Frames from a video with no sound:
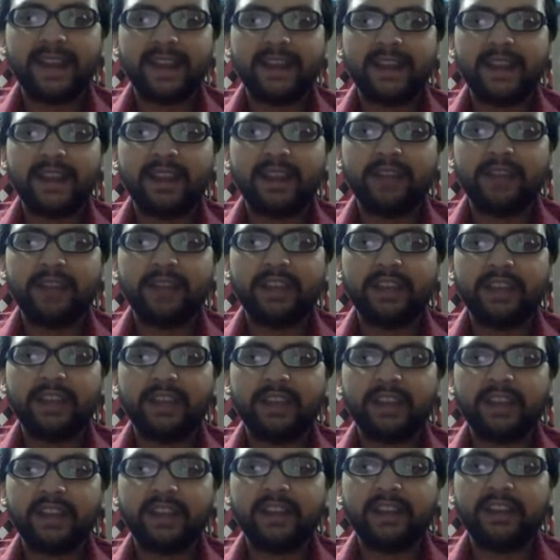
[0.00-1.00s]
and
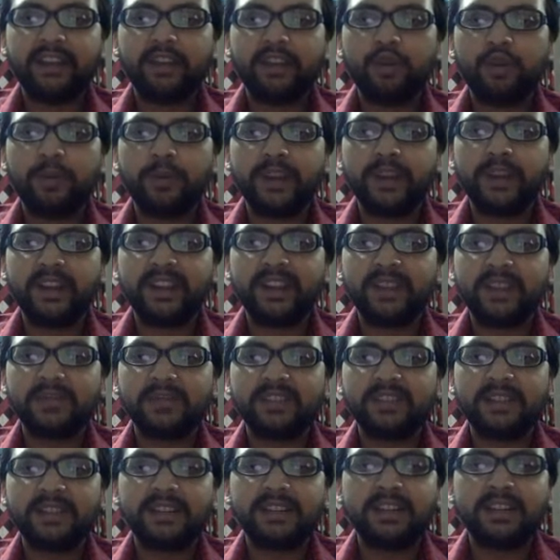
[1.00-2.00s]
trafficking in domain
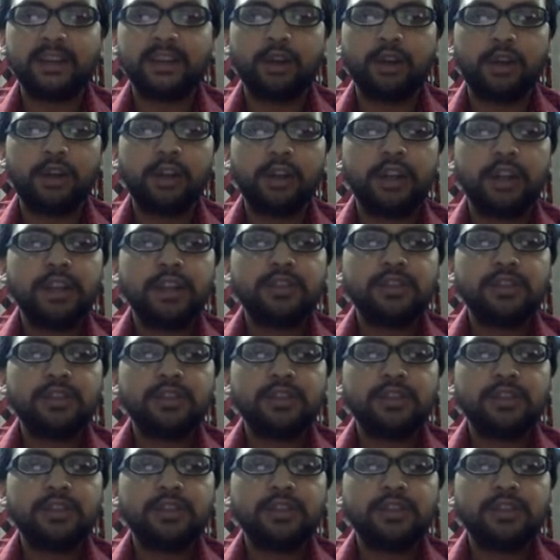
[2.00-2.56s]
names under law.